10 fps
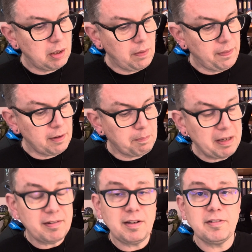that
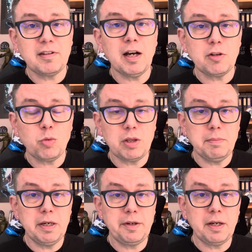basically starts with a
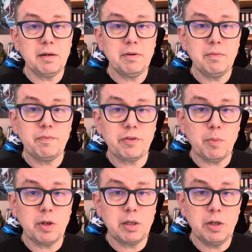murder.
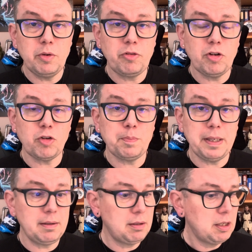Someone who has just
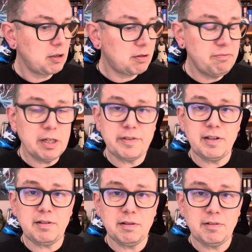been
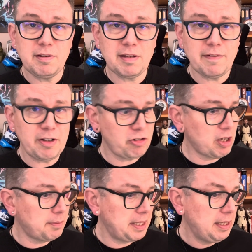converted to the Salvation
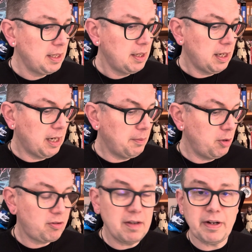Army,
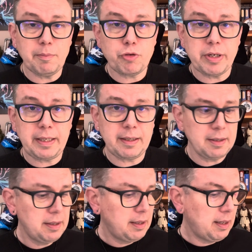who's given up drink,
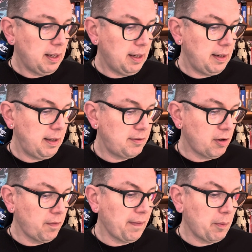is
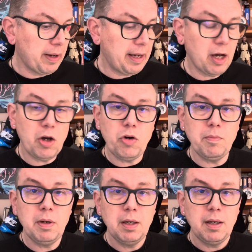on their way
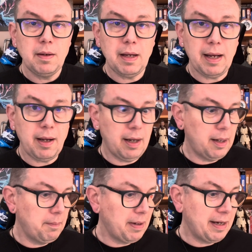home,
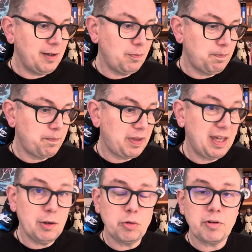and is
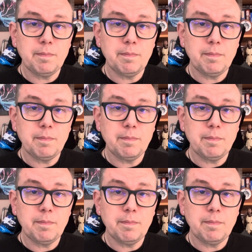killed,